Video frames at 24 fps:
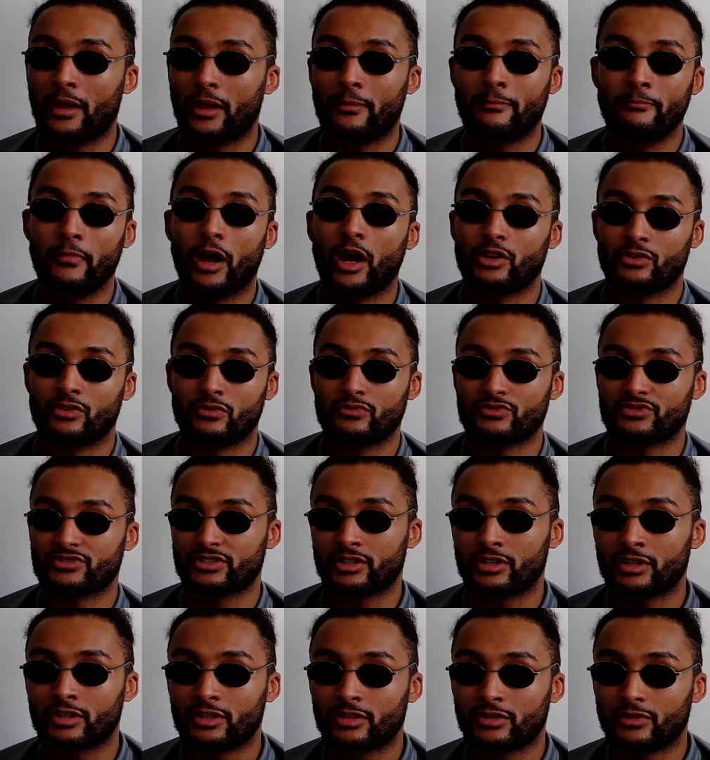miles.
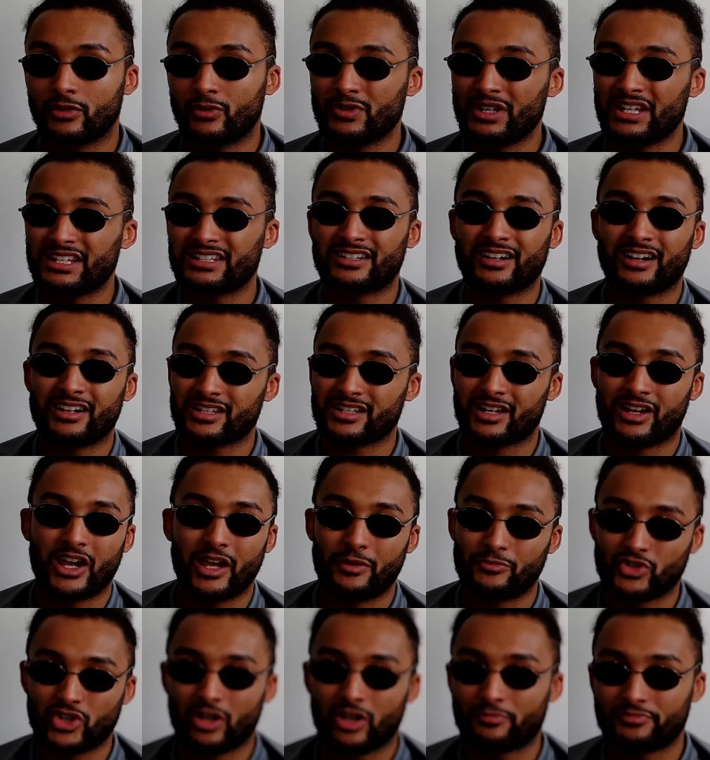All these guys are hype
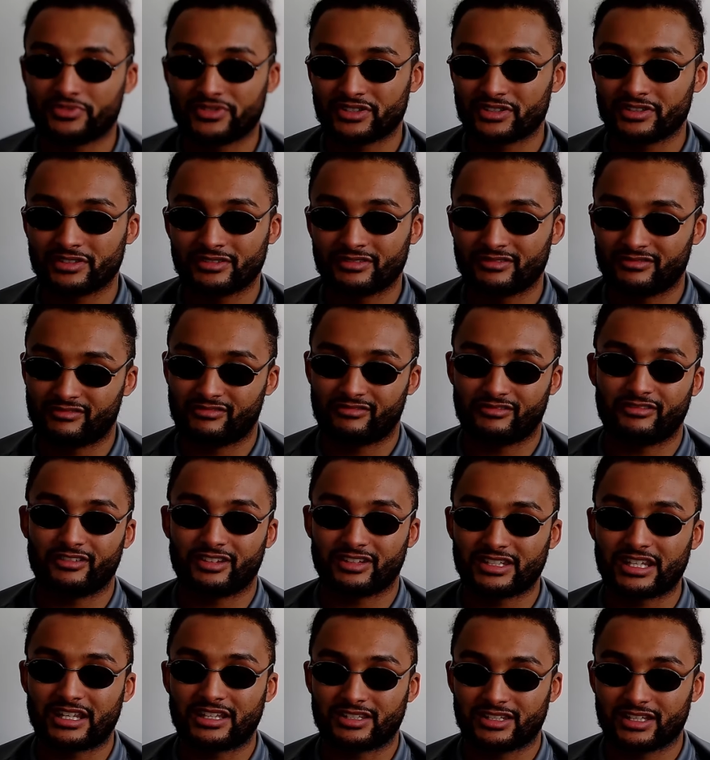jobs,
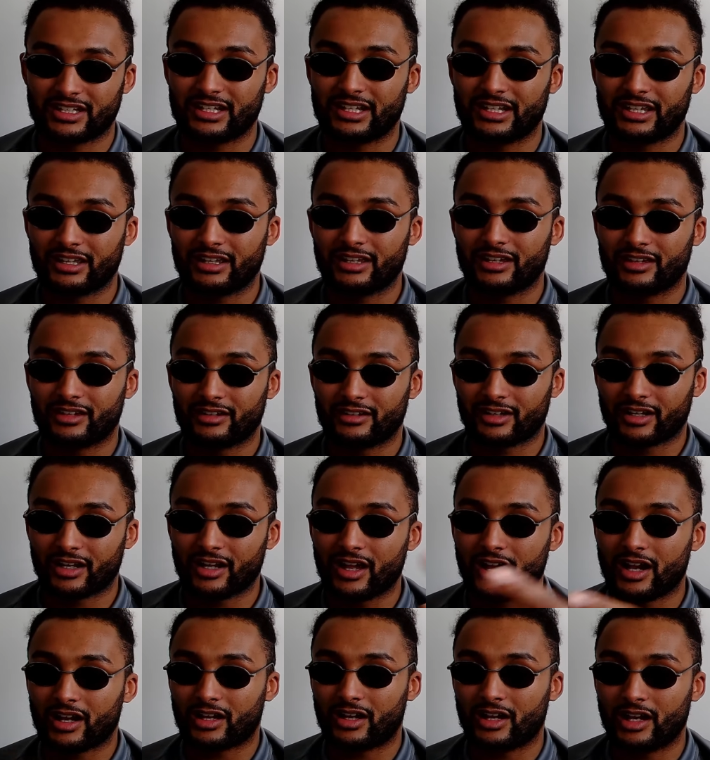essentially.
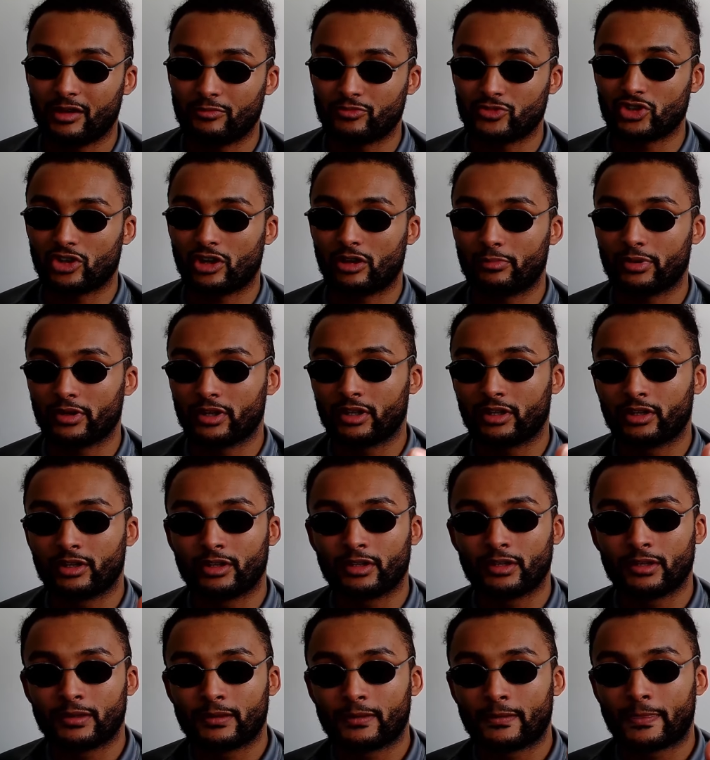Clark, hype job.
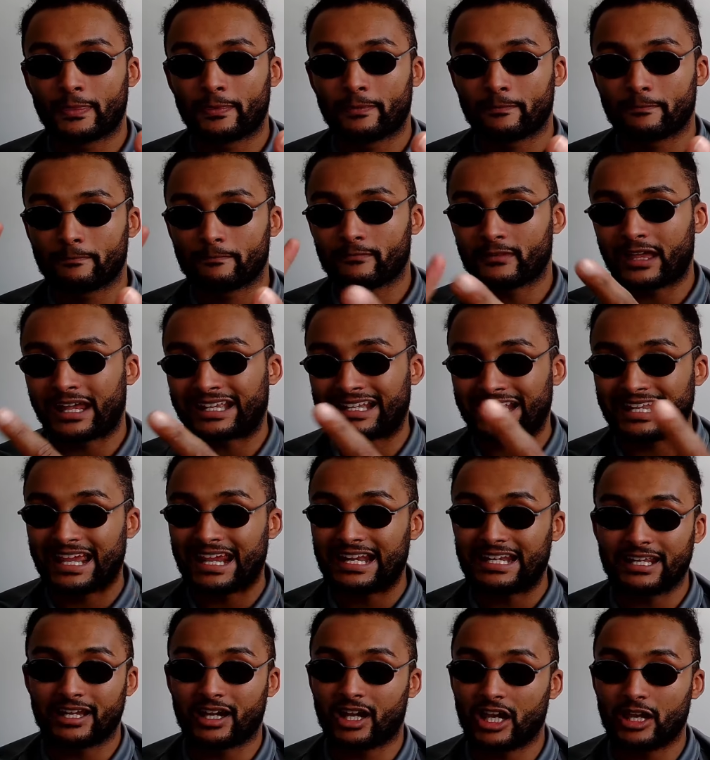
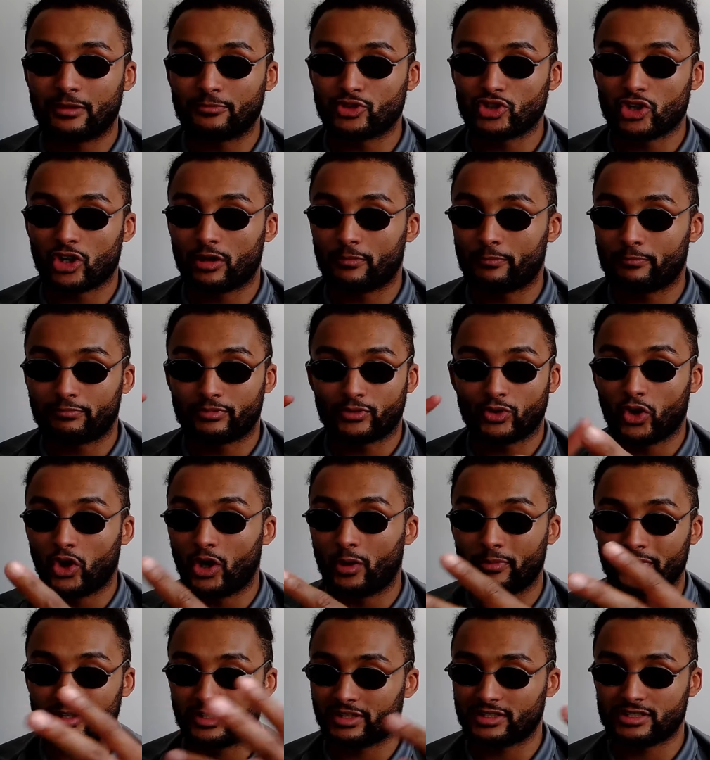Adelaide, hype job.
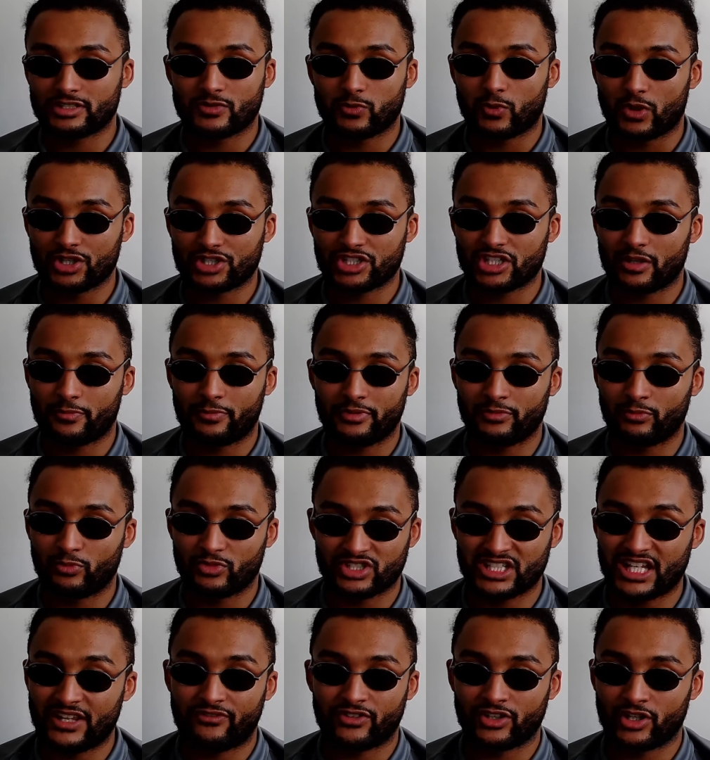Gorman just washed up and was
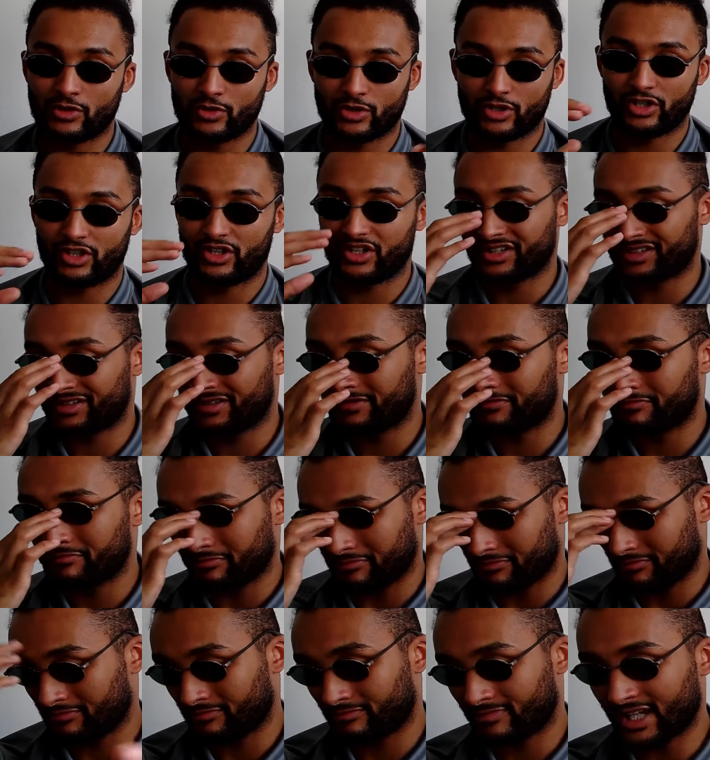never no good.
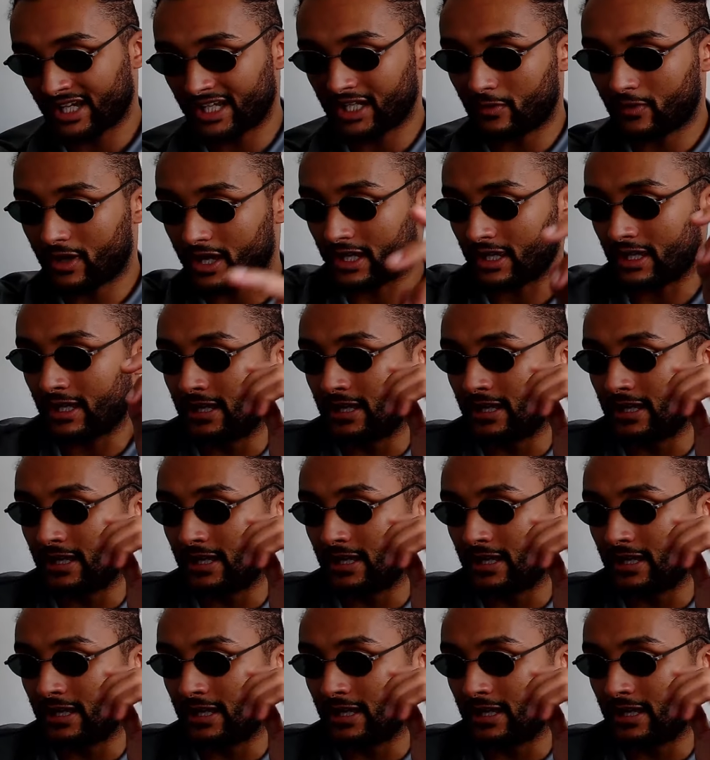Anyway,